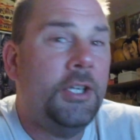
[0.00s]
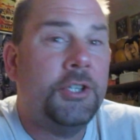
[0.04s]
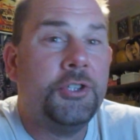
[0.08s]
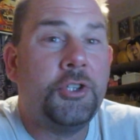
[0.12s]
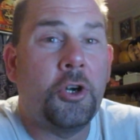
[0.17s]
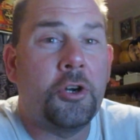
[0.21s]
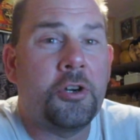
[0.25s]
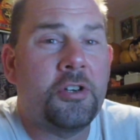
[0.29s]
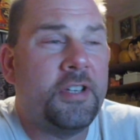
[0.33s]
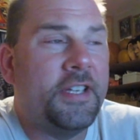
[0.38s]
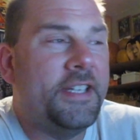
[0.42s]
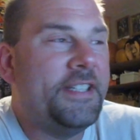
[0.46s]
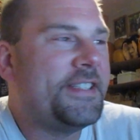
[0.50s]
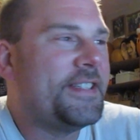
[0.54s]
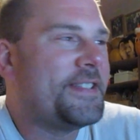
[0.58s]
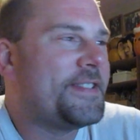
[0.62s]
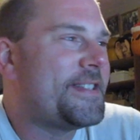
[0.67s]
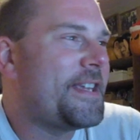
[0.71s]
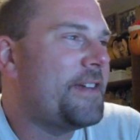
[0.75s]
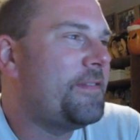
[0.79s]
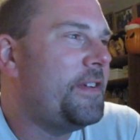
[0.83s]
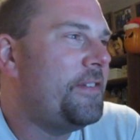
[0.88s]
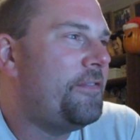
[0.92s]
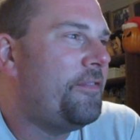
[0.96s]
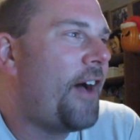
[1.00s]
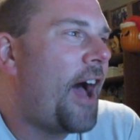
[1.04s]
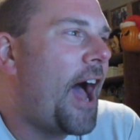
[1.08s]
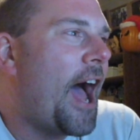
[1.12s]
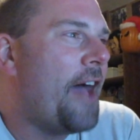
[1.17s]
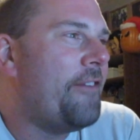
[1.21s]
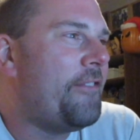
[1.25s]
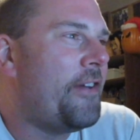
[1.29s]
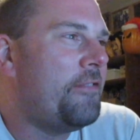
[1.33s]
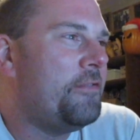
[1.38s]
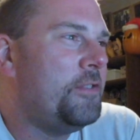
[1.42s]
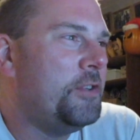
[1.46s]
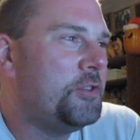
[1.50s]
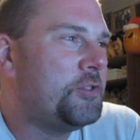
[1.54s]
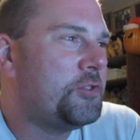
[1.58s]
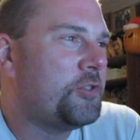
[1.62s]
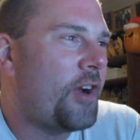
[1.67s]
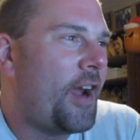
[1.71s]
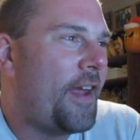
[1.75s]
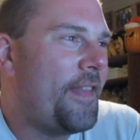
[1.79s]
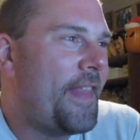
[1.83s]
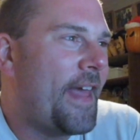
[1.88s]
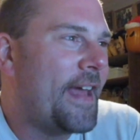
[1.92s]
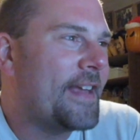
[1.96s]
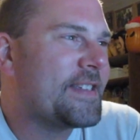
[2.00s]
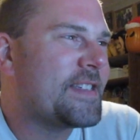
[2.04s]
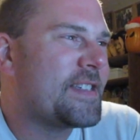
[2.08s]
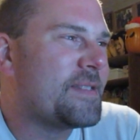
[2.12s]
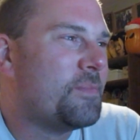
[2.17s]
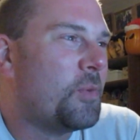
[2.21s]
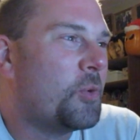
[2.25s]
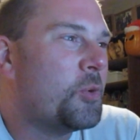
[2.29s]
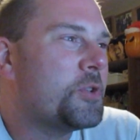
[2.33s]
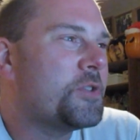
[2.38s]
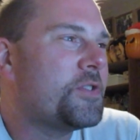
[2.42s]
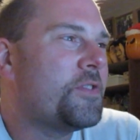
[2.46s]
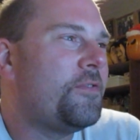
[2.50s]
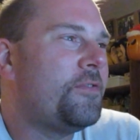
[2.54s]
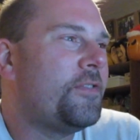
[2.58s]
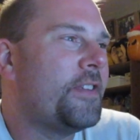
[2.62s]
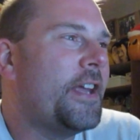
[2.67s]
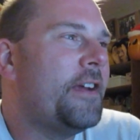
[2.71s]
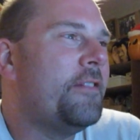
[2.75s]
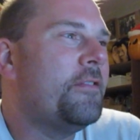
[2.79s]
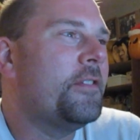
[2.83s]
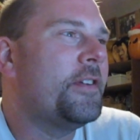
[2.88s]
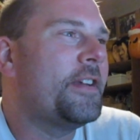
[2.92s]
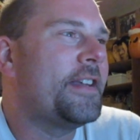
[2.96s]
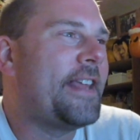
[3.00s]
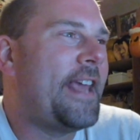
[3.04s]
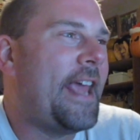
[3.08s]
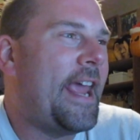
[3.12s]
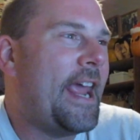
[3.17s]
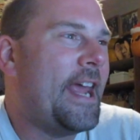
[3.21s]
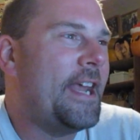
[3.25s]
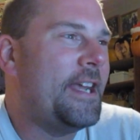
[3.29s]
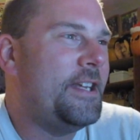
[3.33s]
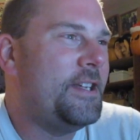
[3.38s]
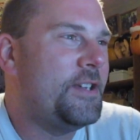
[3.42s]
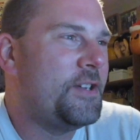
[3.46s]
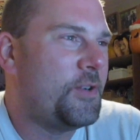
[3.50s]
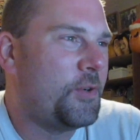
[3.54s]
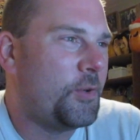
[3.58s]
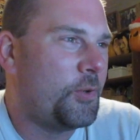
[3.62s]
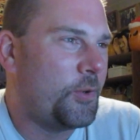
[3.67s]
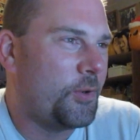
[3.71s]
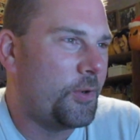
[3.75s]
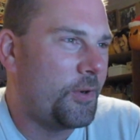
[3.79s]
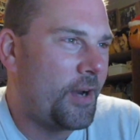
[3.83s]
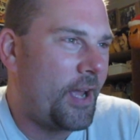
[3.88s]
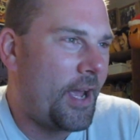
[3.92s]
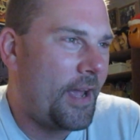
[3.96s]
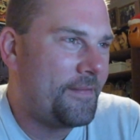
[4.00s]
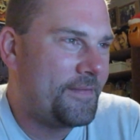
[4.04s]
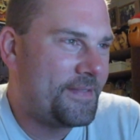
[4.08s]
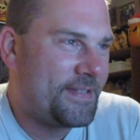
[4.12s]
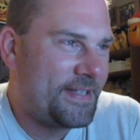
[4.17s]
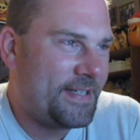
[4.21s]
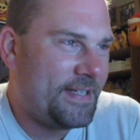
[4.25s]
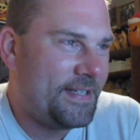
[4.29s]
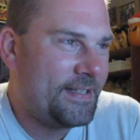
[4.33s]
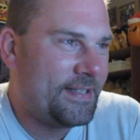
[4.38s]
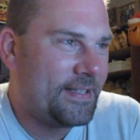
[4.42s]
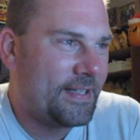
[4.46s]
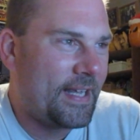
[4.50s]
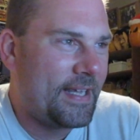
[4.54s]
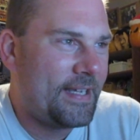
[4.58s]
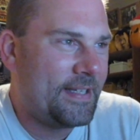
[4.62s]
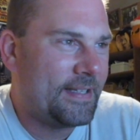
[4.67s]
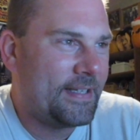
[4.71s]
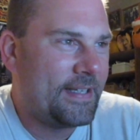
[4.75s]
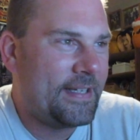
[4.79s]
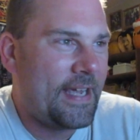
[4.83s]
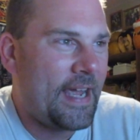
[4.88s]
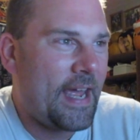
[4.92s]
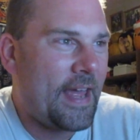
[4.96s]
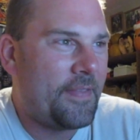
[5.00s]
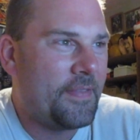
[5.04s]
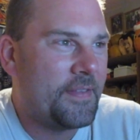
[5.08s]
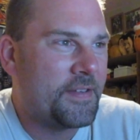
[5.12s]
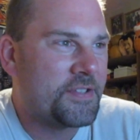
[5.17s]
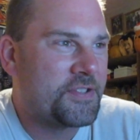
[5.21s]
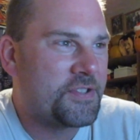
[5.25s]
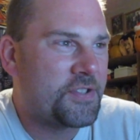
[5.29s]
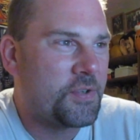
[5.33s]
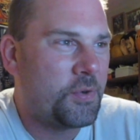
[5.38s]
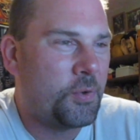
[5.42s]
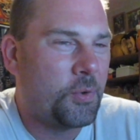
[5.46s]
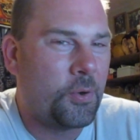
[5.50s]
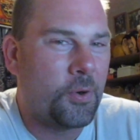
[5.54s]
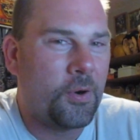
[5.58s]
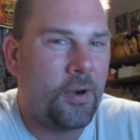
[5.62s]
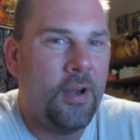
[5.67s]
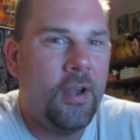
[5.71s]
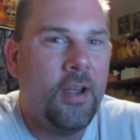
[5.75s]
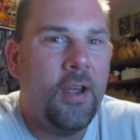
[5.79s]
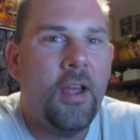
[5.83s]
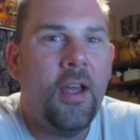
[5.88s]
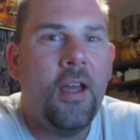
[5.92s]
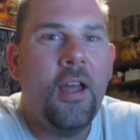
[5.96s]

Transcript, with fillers: Dark Legion 75, have you tried that s'mores flavored candy corn I've seen lately at the store?